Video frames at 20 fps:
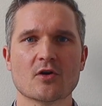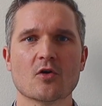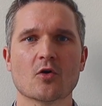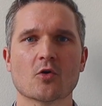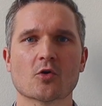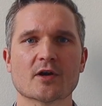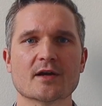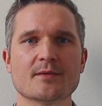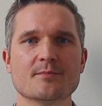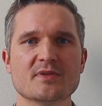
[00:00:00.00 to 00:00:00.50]

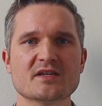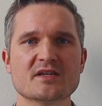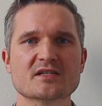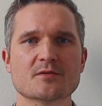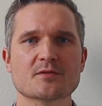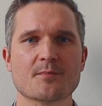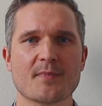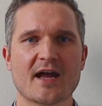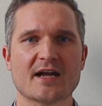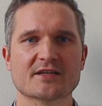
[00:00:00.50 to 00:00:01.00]
or a
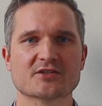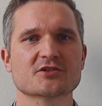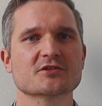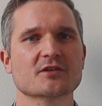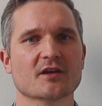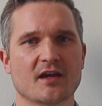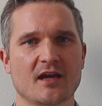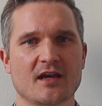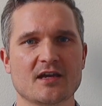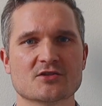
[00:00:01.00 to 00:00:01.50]
mismatched
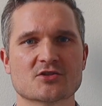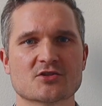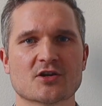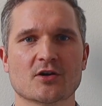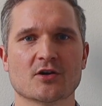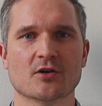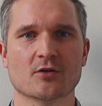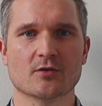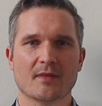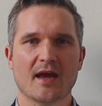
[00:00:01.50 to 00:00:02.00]
cage
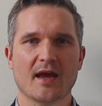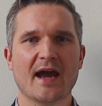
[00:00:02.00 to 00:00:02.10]
code.